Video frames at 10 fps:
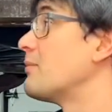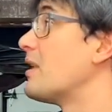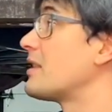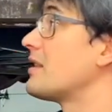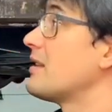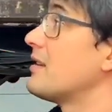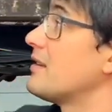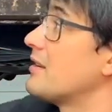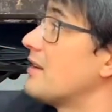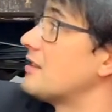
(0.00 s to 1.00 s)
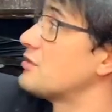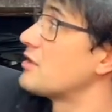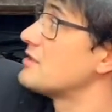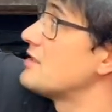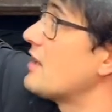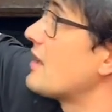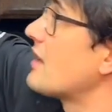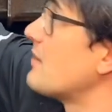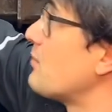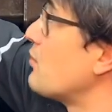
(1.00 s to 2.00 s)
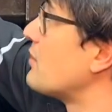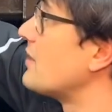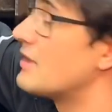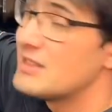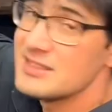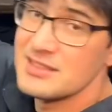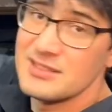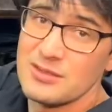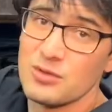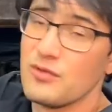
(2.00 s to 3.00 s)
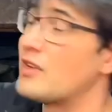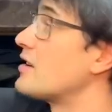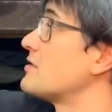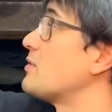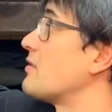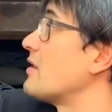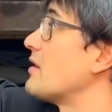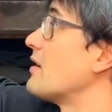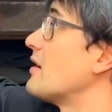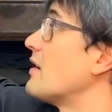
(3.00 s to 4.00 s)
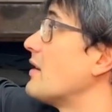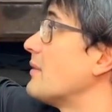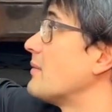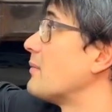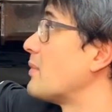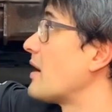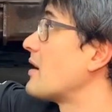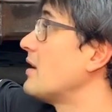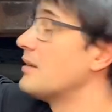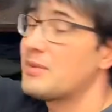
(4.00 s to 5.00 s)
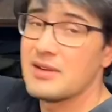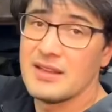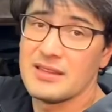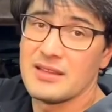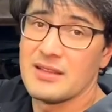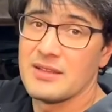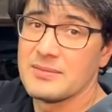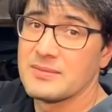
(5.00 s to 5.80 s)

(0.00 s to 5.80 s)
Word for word: But as you can see, I can put easy two fingers between the uh, brake caliper and the